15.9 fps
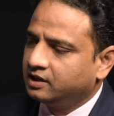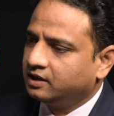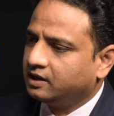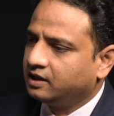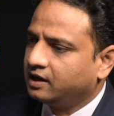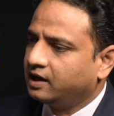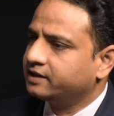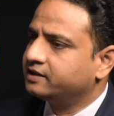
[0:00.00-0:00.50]

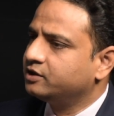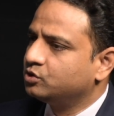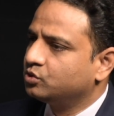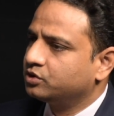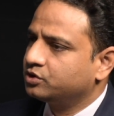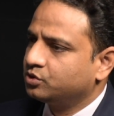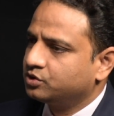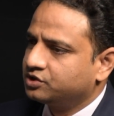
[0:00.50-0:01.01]
I think
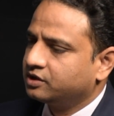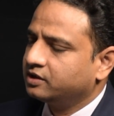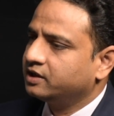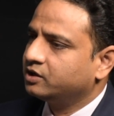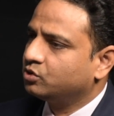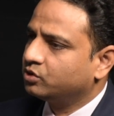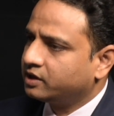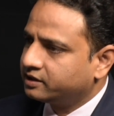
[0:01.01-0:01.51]
you're
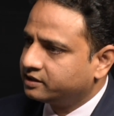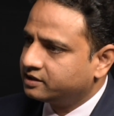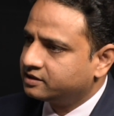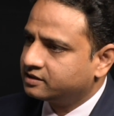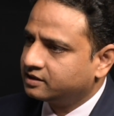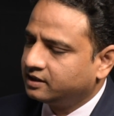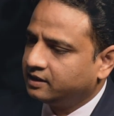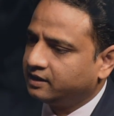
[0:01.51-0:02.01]
generally good at this.